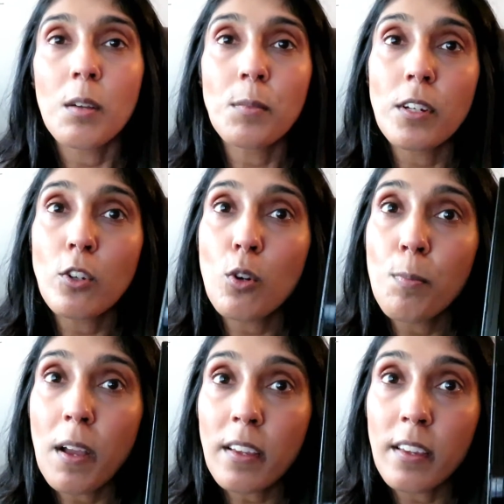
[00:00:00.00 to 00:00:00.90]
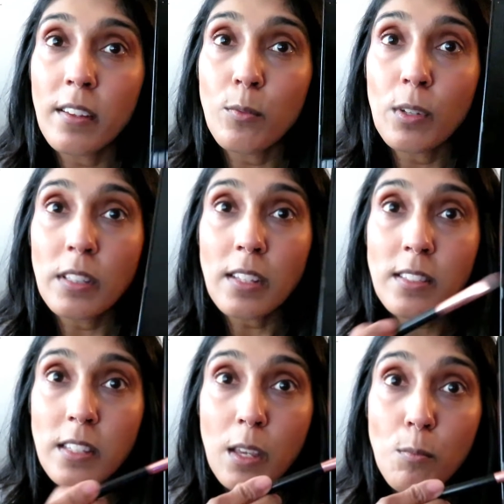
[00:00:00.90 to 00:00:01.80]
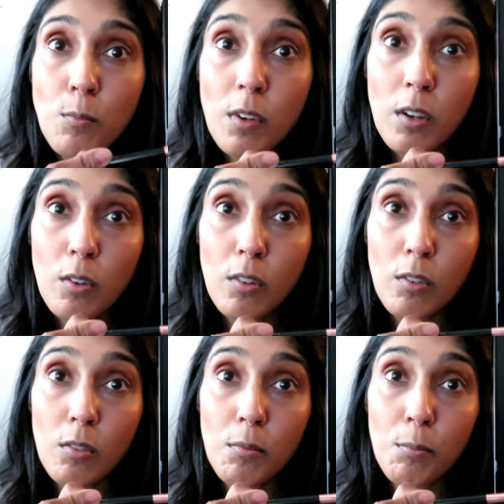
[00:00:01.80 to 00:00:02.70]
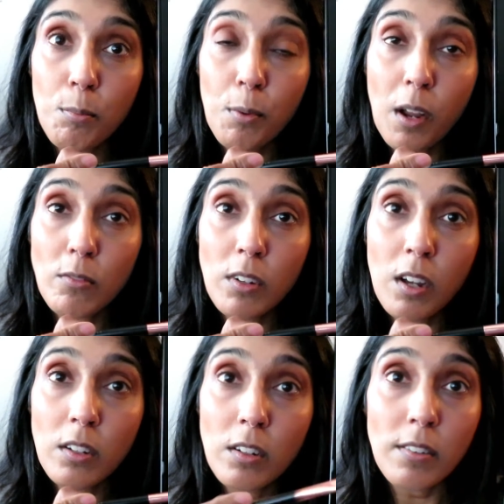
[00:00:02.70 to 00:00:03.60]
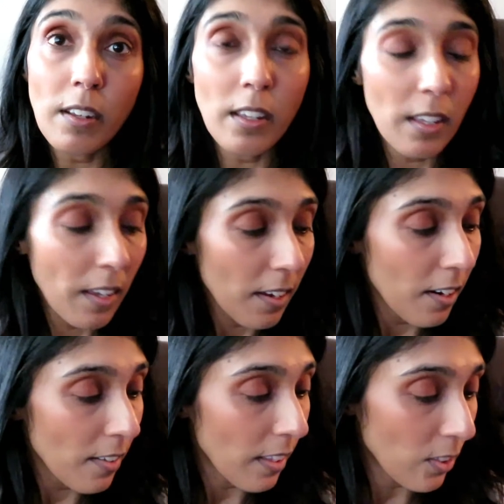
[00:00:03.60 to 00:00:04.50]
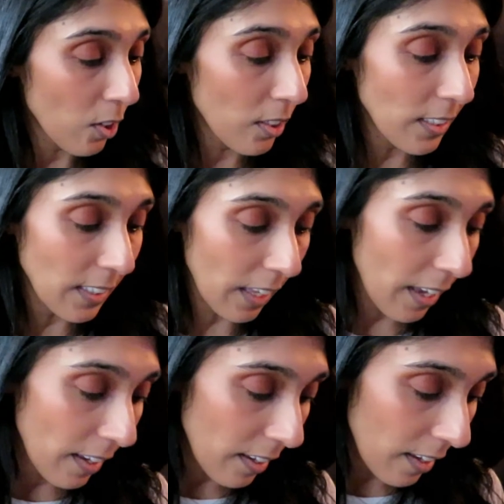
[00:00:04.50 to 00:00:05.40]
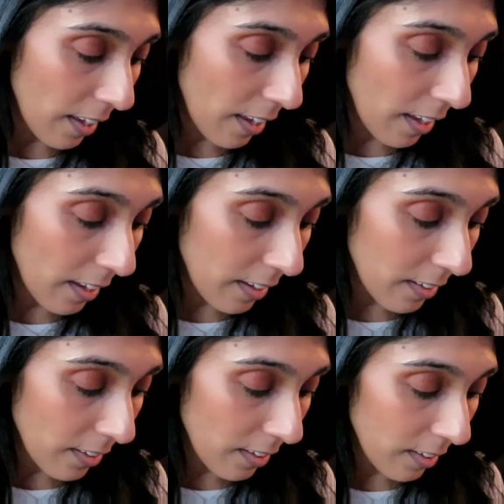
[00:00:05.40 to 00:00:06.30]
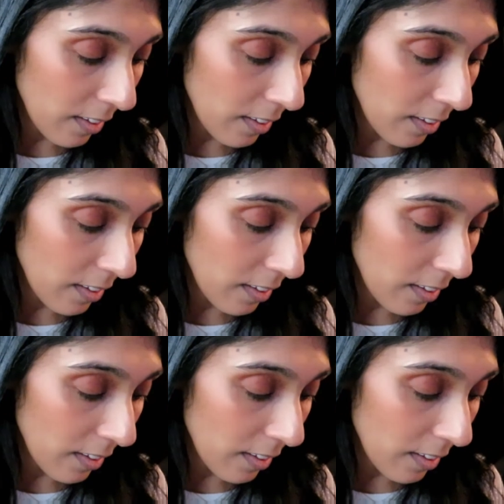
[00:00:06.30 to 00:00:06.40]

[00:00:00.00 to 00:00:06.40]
I'm gonna go back in with that same brown color right here that's called Zing, and